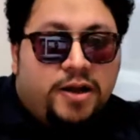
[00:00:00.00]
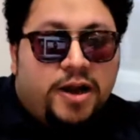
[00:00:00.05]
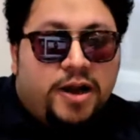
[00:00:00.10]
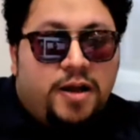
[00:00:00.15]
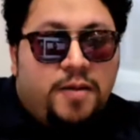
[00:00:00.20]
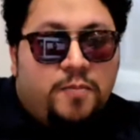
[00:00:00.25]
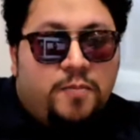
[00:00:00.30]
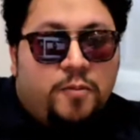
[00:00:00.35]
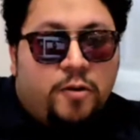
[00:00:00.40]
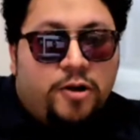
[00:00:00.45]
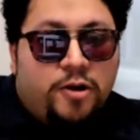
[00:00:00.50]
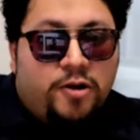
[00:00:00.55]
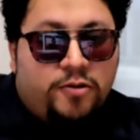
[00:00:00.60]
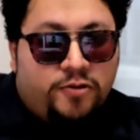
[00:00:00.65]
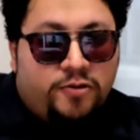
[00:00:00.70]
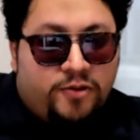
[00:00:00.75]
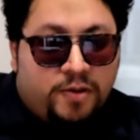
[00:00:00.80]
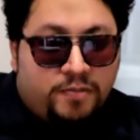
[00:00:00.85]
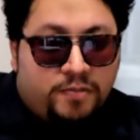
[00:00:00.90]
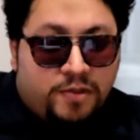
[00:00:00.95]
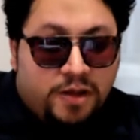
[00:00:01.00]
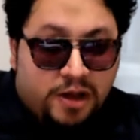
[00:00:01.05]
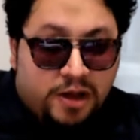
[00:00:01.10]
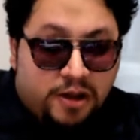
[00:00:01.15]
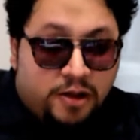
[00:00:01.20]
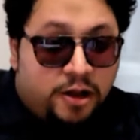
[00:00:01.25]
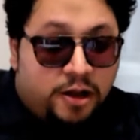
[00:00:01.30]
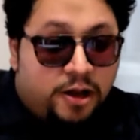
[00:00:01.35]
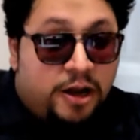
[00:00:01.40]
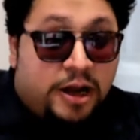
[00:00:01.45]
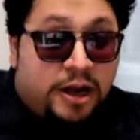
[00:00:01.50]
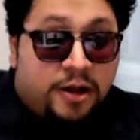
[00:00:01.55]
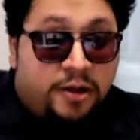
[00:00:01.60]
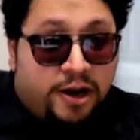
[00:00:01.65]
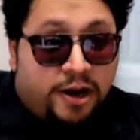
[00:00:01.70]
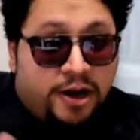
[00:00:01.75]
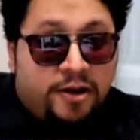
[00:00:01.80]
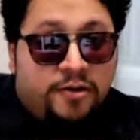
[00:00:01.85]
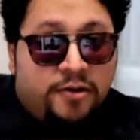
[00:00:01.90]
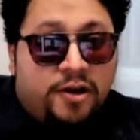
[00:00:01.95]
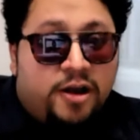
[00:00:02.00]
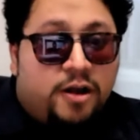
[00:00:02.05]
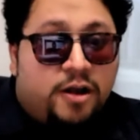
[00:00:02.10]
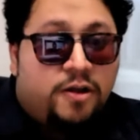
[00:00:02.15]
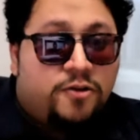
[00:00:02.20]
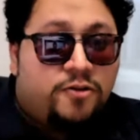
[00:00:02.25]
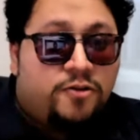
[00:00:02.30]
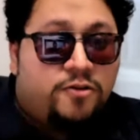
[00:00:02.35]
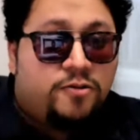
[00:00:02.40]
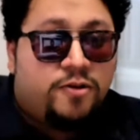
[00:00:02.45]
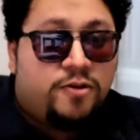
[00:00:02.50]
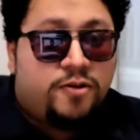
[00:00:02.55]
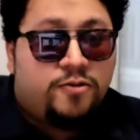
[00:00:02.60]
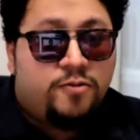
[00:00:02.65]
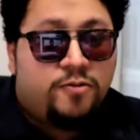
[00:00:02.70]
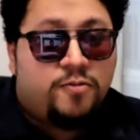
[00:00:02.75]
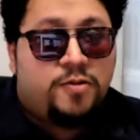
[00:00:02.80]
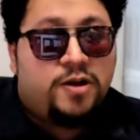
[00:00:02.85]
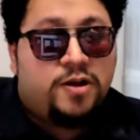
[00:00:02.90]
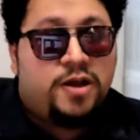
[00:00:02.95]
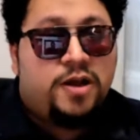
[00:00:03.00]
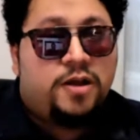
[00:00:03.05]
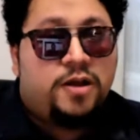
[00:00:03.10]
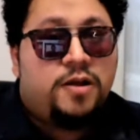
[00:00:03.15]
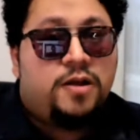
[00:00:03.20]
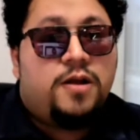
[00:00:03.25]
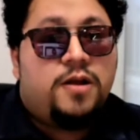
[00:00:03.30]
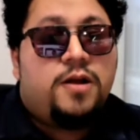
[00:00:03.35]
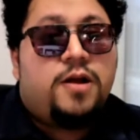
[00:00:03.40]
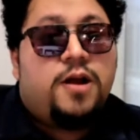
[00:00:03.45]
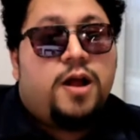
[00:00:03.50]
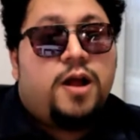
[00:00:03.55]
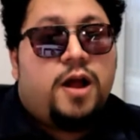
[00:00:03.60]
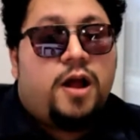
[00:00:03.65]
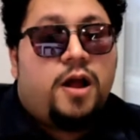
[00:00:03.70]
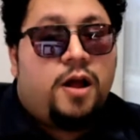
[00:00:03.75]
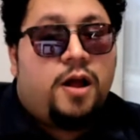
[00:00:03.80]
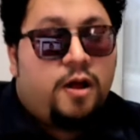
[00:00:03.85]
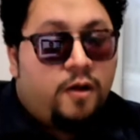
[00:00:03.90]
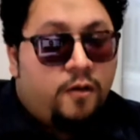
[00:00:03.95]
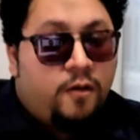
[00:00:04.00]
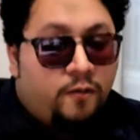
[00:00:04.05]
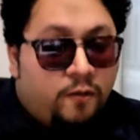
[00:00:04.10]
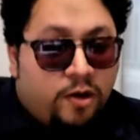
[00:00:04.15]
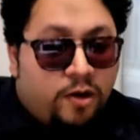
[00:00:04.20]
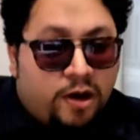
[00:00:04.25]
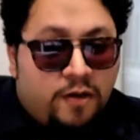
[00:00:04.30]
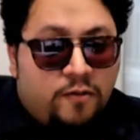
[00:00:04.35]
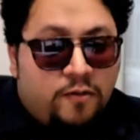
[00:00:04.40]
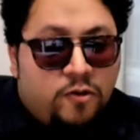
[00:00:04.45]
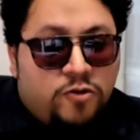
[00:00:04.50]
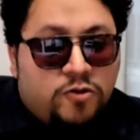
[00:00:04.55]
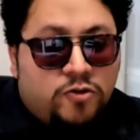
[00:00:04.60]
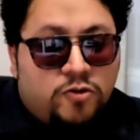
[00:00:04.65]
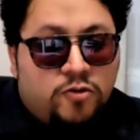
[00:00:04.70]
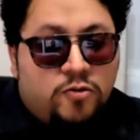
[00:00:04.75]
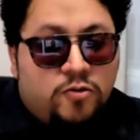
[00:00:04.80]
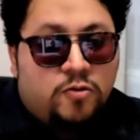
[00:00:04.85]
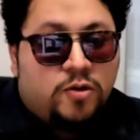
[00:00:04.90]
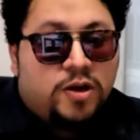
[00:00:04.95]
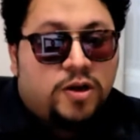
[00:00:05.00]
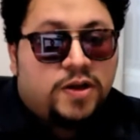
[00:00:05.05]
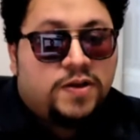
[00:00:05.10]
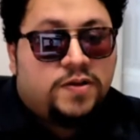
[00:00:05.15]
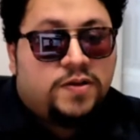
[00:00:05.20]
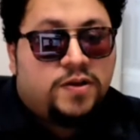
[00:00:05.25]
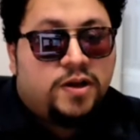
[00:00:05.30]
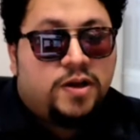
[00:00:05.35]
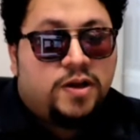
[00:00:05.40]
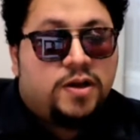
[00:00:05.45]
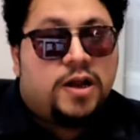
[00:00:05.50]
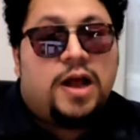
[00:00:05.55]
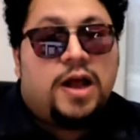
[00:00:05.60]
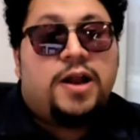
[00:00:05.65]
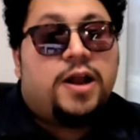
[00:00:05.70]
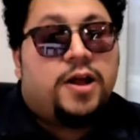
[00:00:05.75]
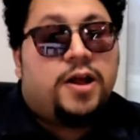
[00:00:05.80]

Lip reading: point out something in regards to this only? What I've also noticed is, and I just